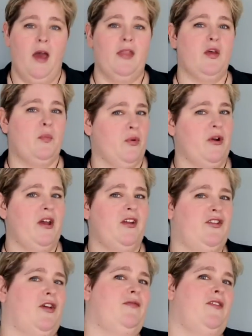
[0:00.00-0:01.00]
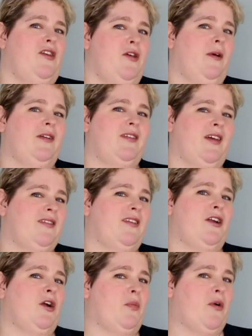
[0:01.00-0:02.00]
the bridge of the USS
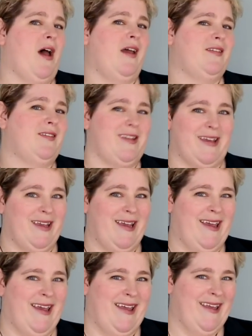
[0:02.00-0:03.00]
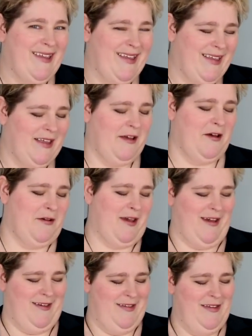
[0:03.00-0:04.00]
Enterprise D.
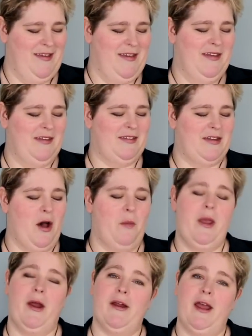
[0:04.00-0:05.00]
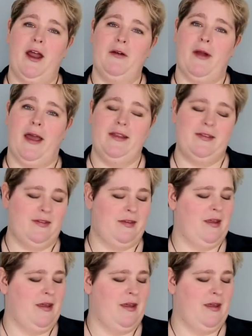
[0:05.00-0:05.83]
Okay, so Mary Ann writes,